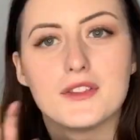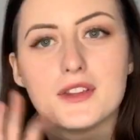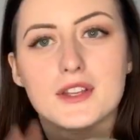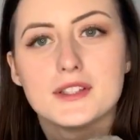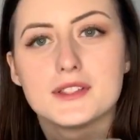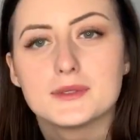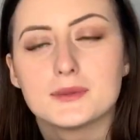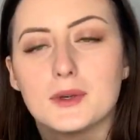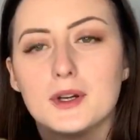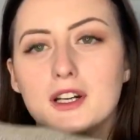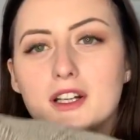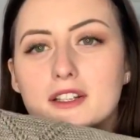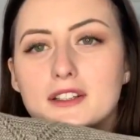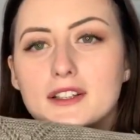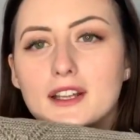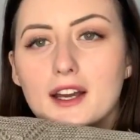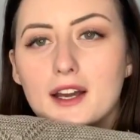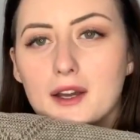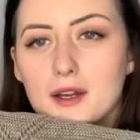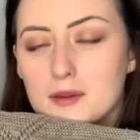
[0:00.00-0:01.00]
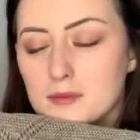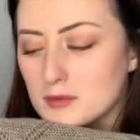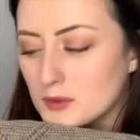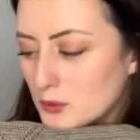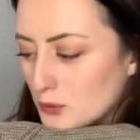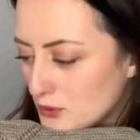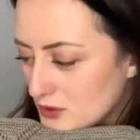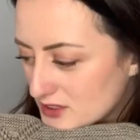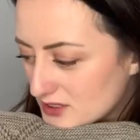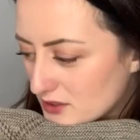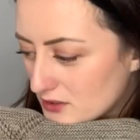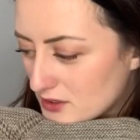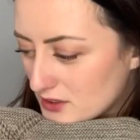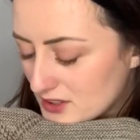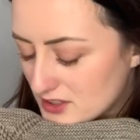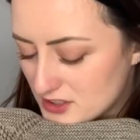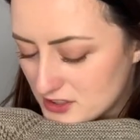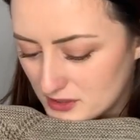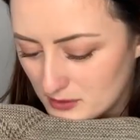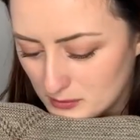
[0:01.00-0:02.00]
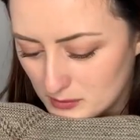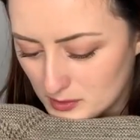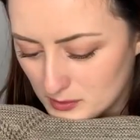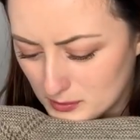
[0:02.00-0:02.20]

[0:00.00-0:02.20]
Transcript: This one, also a nice jumper,